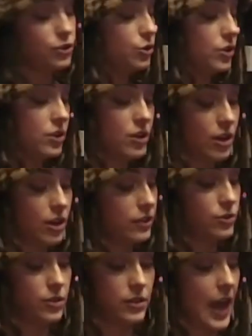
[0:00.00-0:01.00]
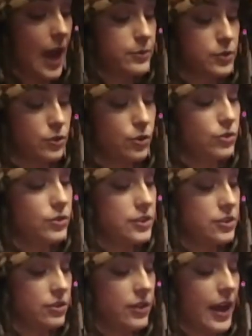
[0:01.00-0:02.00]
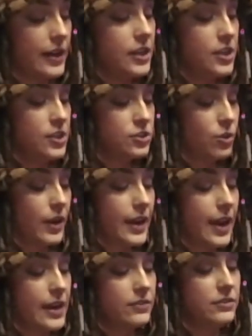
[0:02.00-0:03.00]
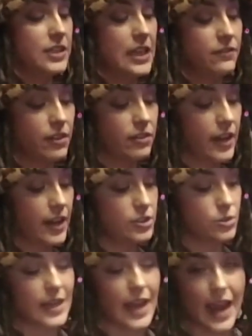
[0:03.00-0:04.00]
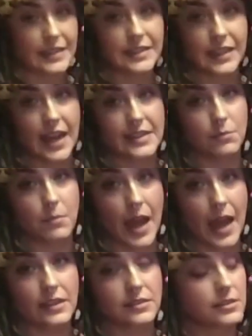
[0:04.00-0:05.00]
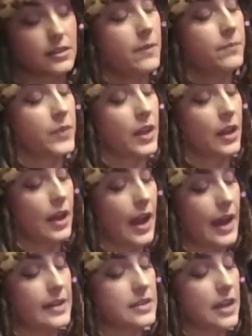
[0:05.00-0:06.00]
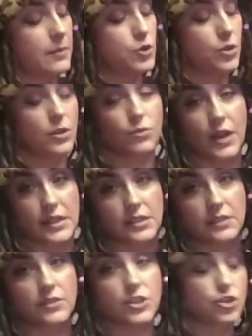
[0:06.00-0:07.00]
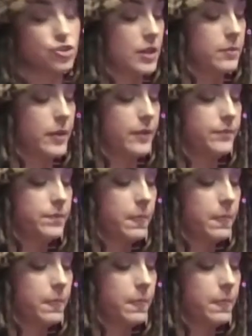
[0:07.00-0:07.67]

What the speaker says: You can absolutely do that. So I kind of leave it there so it's acting as a mask as I'm doing the rest of this treatment.